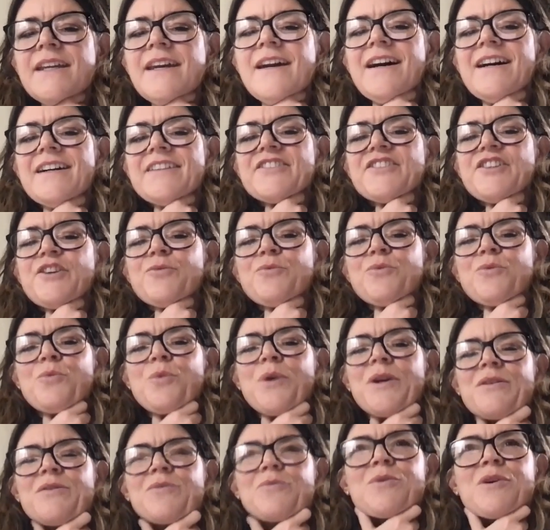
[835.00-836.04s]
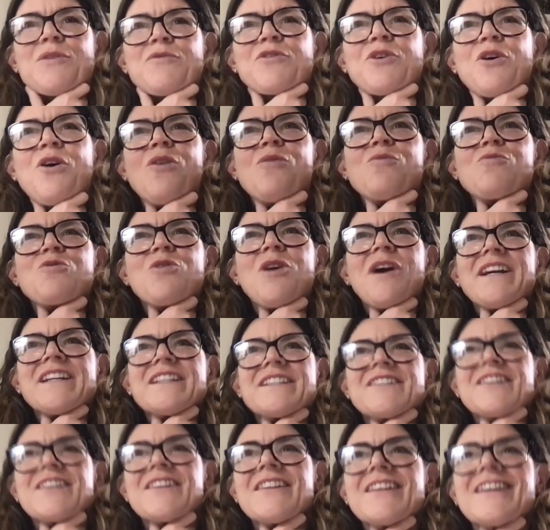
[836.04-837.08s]
Yeah, so we've gone
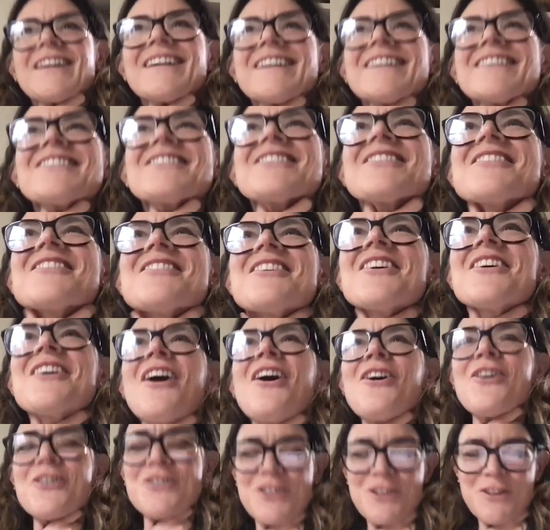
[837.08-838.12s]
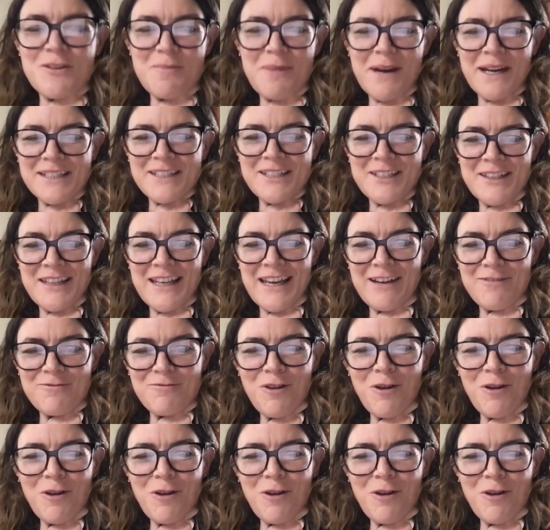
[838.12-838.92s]
right to the heart of the matter there.